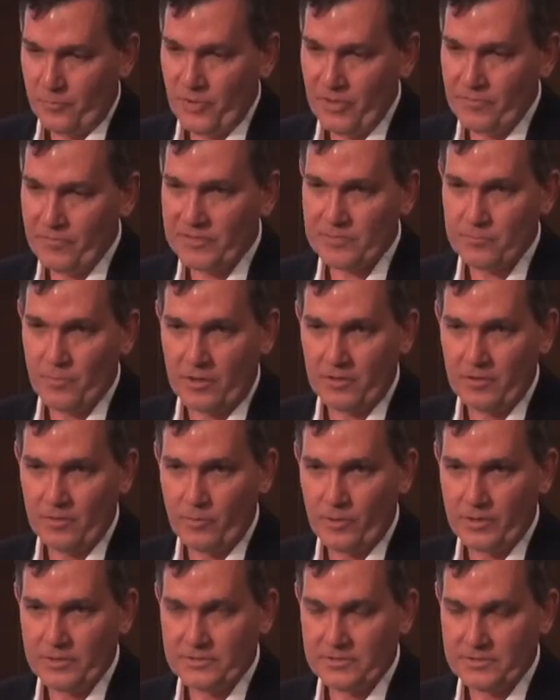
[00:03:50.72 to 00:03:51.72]
the previous
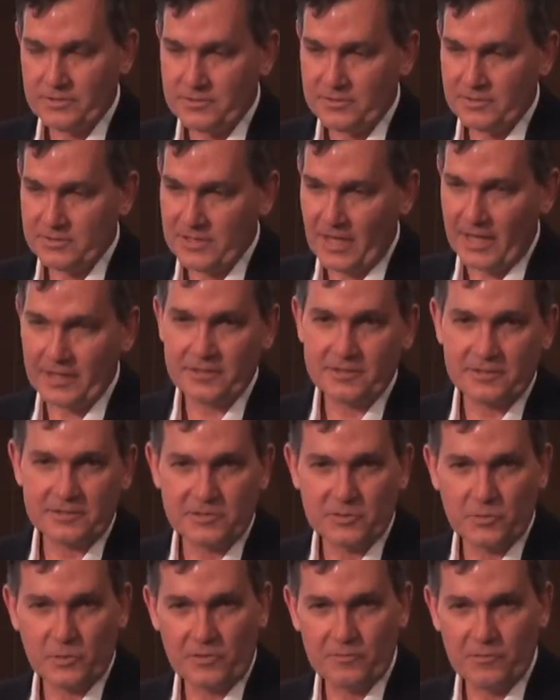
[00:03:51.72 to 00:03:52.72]
model was the
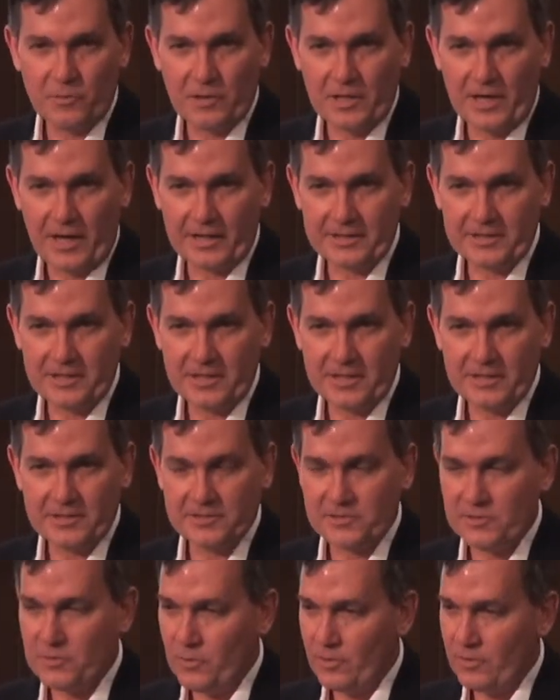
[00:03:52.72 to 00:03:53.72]
scientists thought of all the
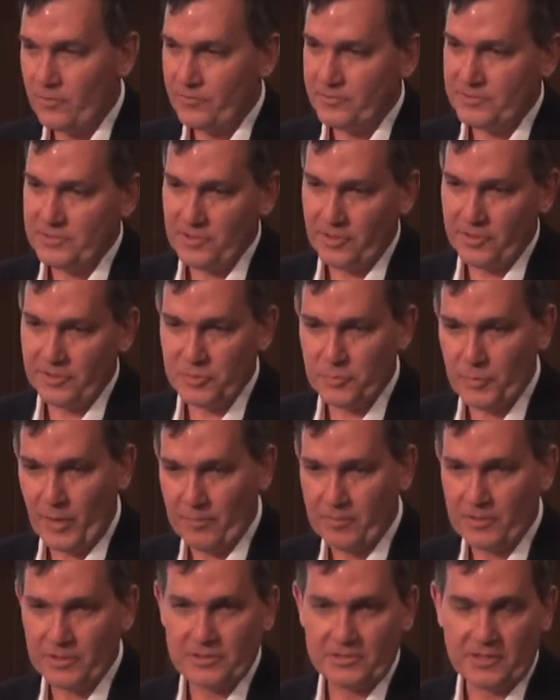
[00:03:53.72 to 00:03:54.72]
ideas, did all the research,
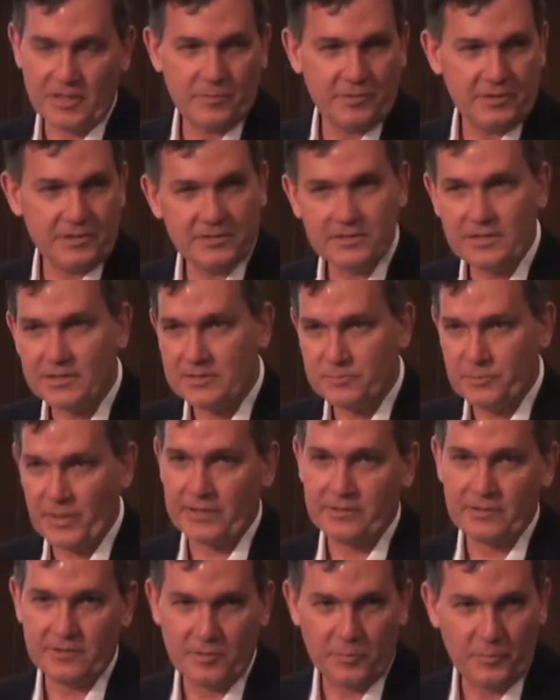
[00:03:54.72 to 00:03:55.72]
published them, and just
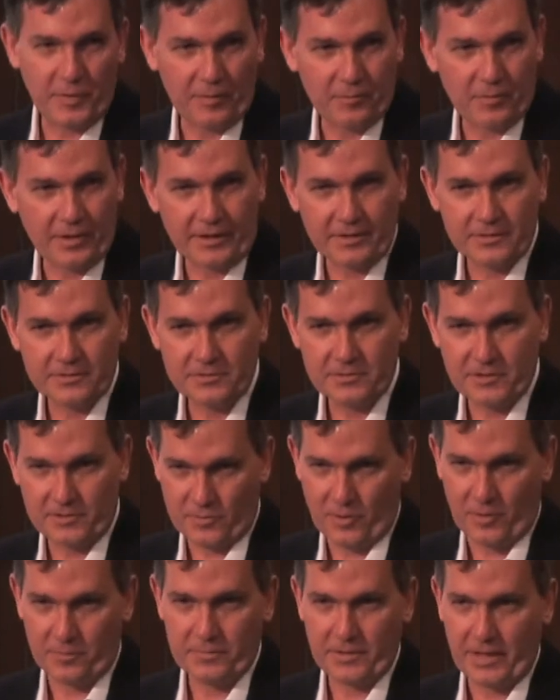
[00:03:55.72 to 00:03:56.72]
expected the public to
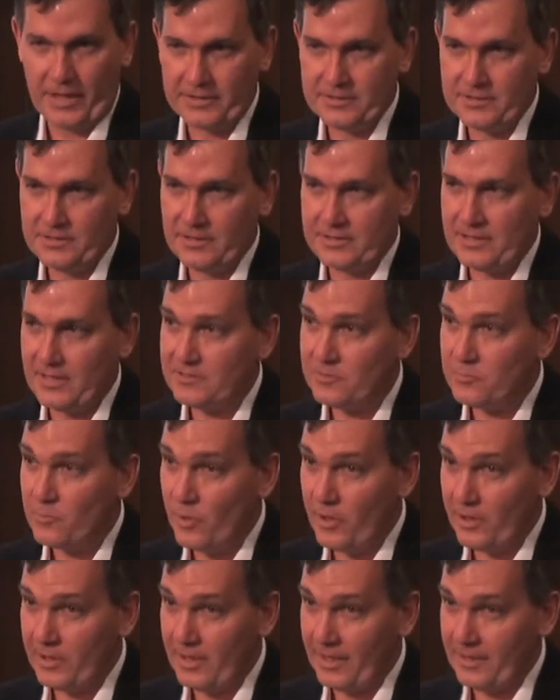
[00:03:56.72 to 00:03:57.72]
adopt that. And it doesn't
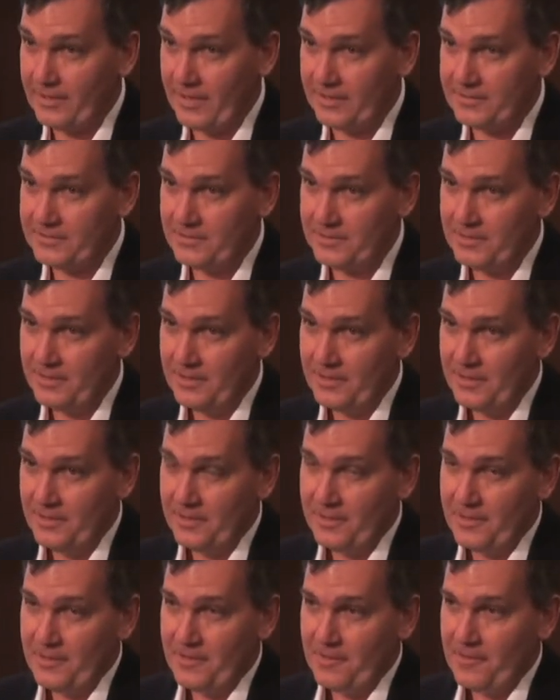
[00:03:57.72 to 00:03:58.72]
work like that.
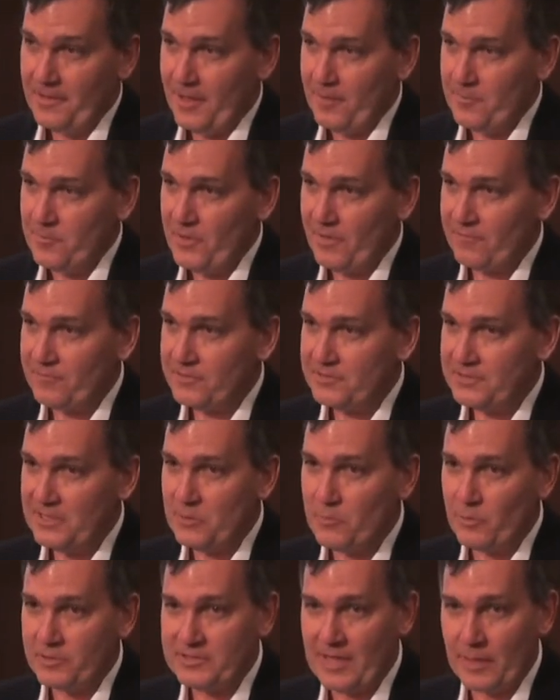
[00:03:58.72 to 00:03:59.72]
Um, you have to
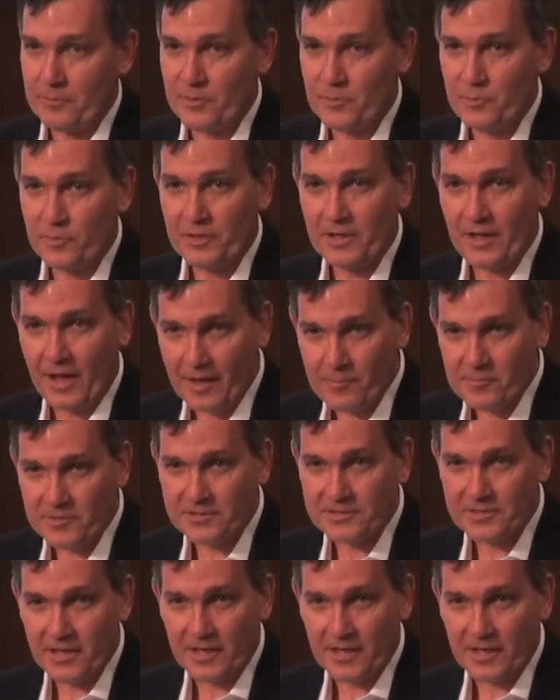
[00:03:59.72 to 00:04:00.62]
see what's happened with climate